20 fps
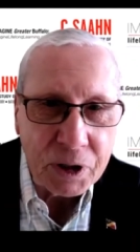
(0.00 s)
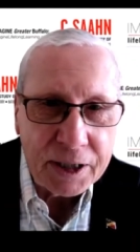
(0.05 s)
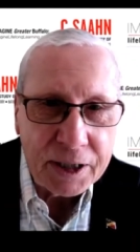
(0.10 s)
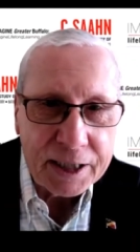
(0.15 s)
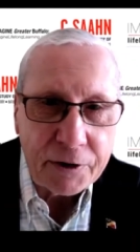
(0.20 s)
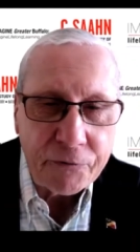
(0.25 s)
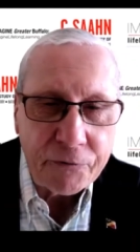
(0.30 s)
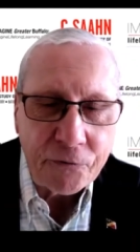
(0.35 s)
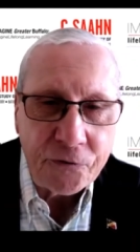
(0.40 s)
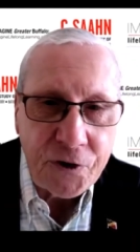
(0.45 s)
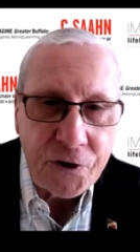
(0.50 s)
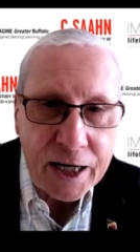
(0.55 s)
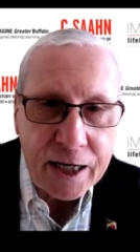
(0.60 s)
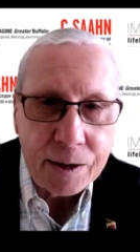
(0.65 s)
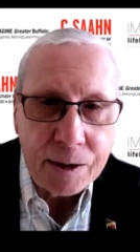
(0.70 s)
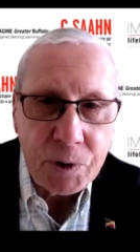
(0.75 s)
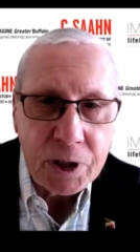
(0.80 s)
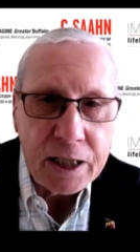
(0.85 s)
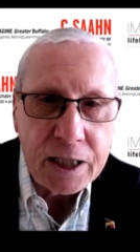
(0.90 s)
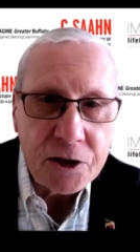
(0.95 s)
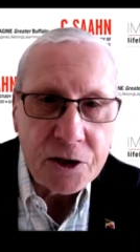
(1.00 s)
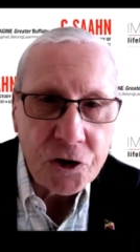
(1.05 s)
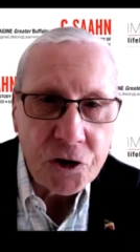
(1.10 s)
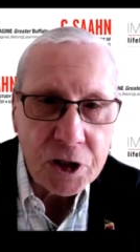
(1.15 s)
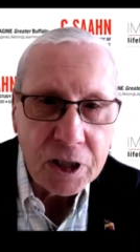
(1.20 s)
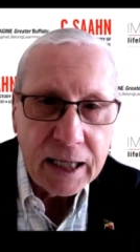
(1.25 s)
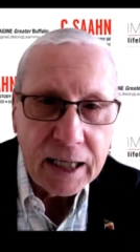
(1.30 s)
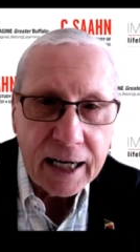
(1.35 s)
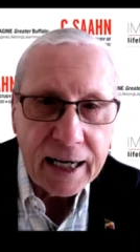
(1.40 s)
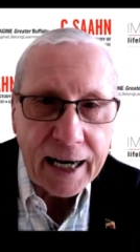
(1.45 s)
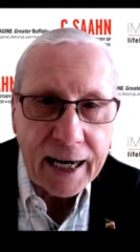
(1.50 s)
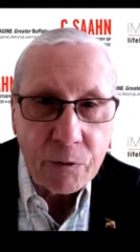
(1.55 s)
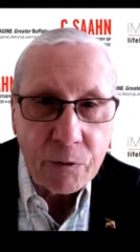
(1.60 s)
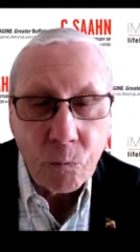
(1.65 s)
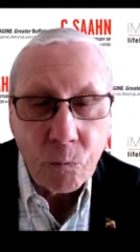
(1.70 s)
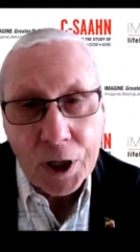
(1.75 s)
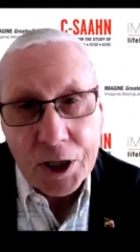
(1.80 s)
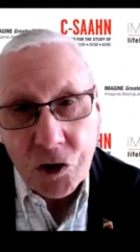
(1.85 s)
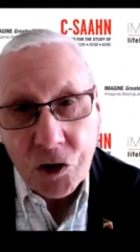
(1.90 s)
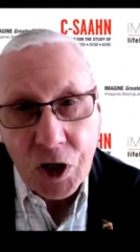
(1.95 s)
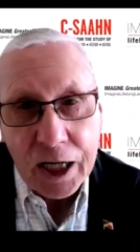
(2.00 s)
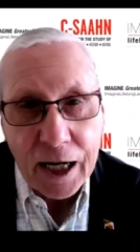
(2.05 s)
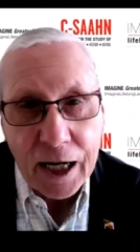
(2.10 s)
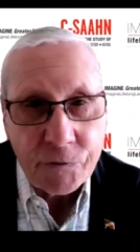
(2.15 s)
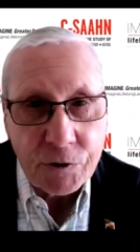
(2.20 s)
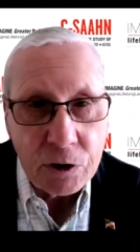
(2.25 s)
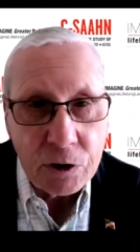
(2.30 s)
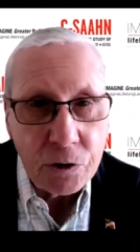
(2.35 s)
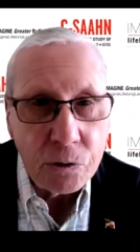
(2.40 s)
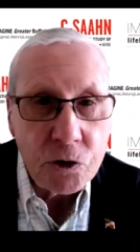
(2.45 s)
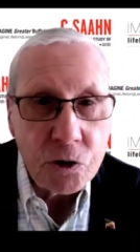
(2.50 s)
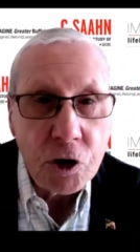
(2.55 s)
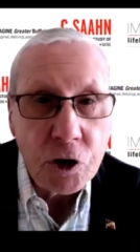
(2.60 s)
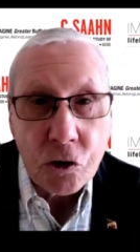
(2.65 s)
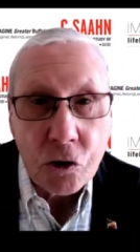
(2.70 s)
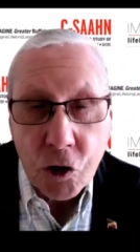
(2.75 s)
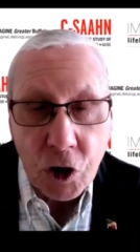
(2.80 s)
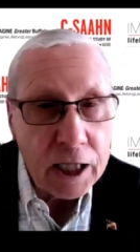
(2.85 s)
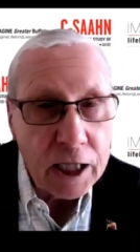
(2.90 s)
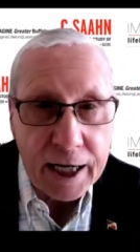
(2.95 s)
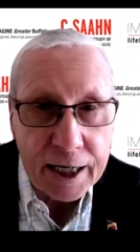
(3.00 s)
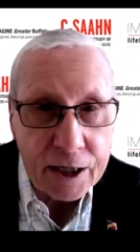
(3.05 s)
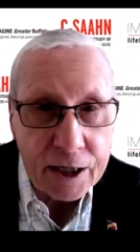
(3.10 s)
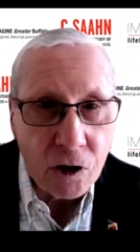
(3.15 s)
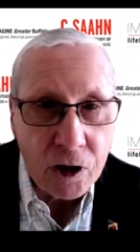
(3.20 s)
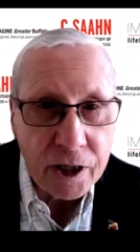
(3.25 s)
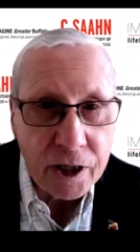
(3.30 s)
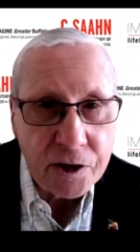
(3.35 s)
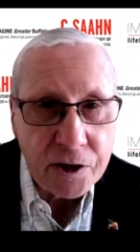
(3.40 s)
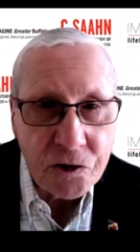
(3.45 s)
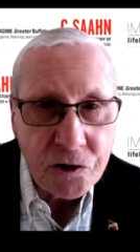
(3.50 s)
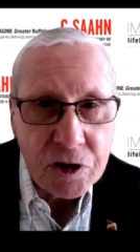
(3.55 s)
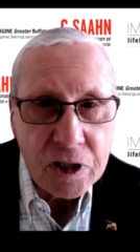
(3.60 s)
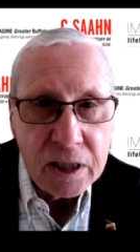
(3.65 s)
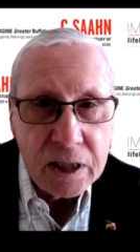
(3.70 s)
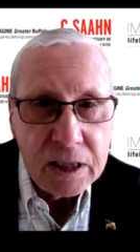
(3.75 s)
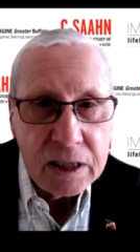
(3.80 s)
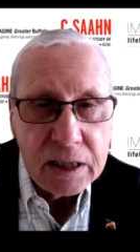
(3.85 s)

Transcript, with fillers: get families on Wednesday afternoons in July and August